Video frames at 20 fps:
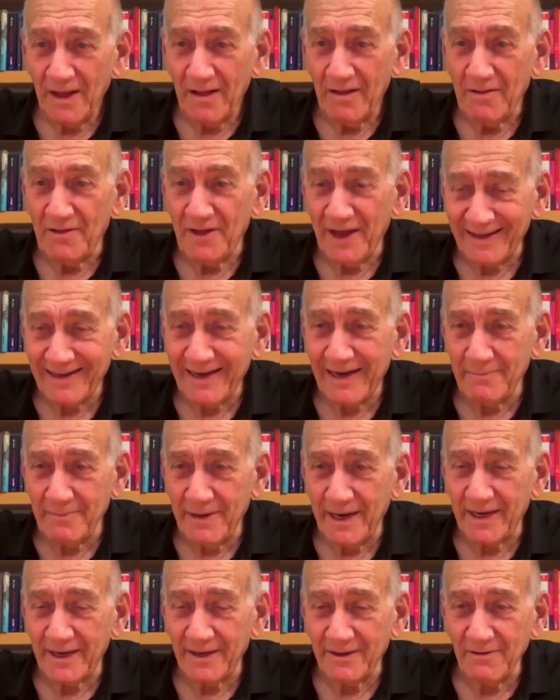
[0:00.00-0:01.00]
that can
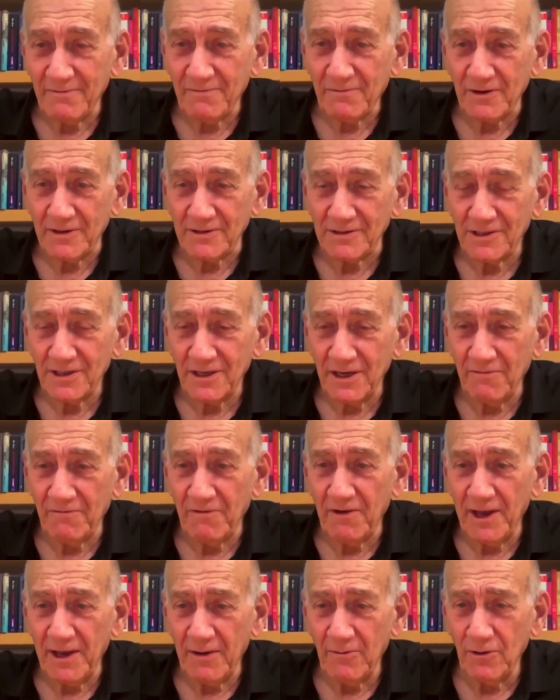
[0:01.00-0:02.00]
make a difference. If
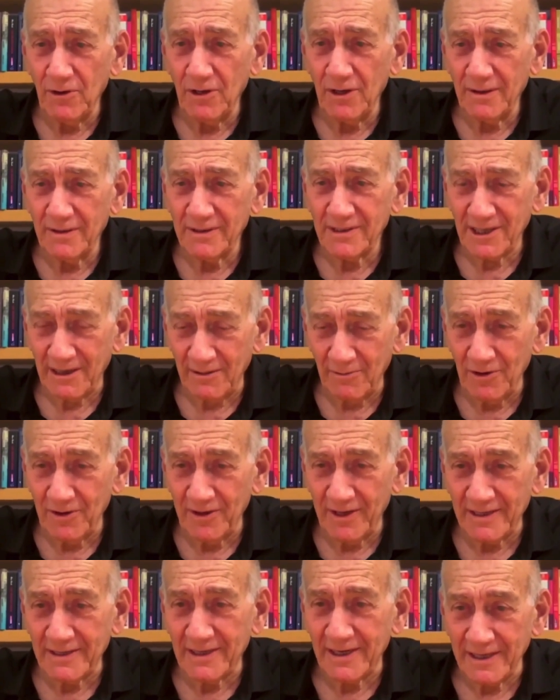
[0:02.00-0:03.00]
he will summon
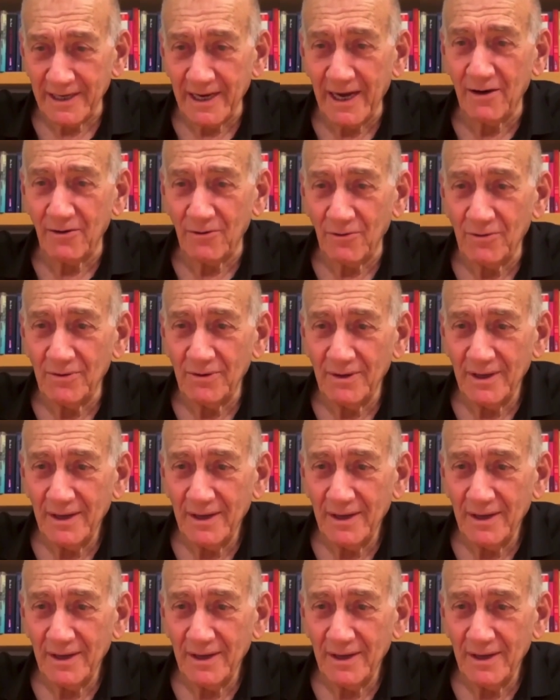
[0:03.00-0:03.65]
Netanyahu